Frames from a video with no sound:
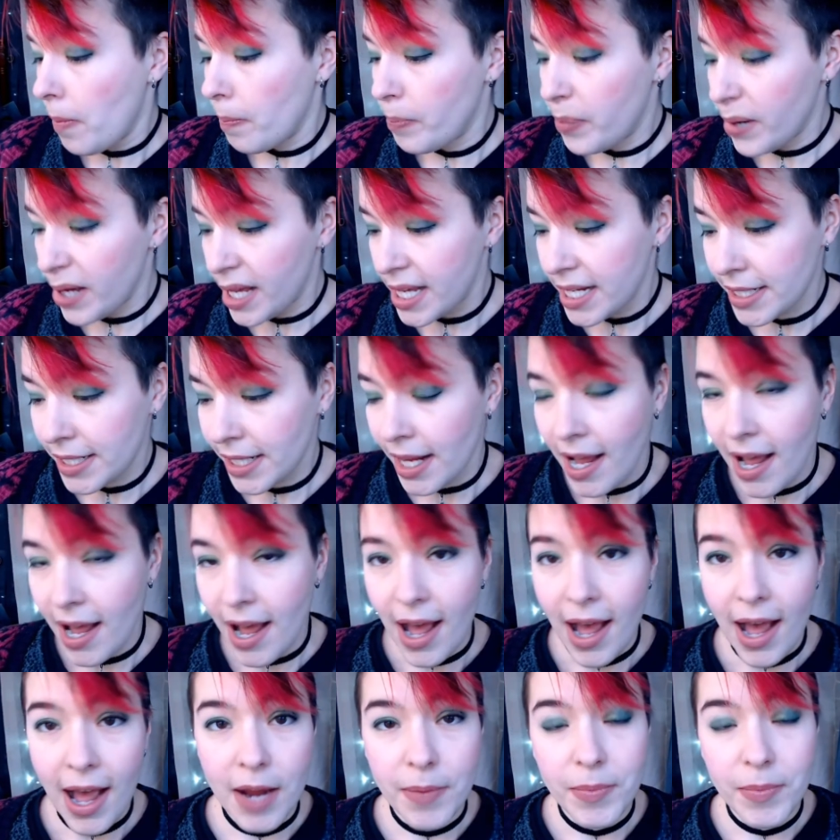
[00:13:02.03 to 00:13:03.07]
But
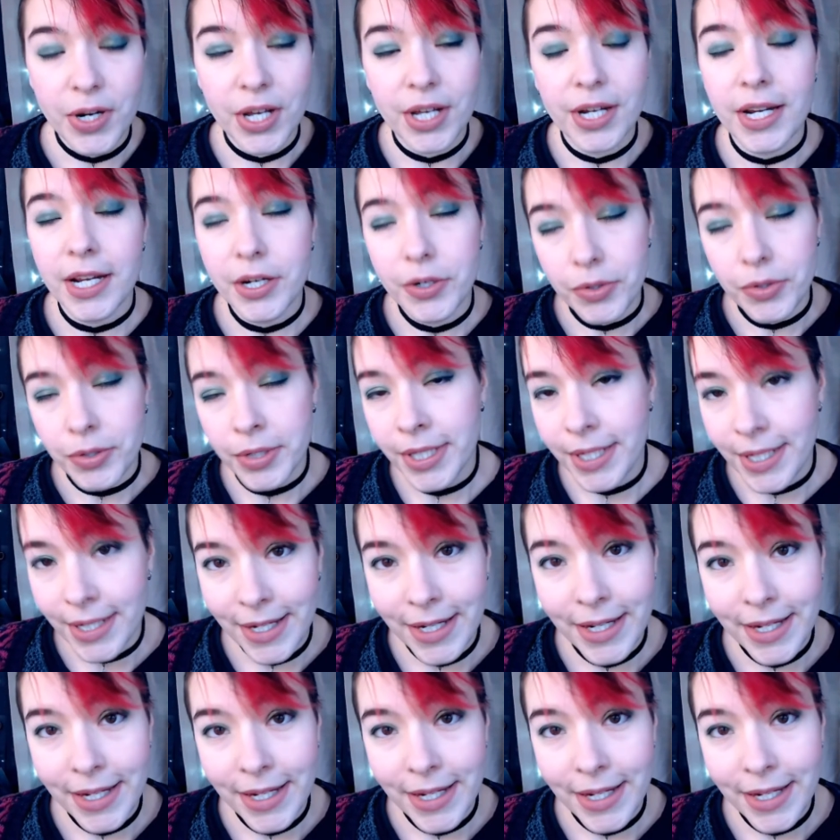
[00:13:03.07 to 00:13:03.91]
I'm not interested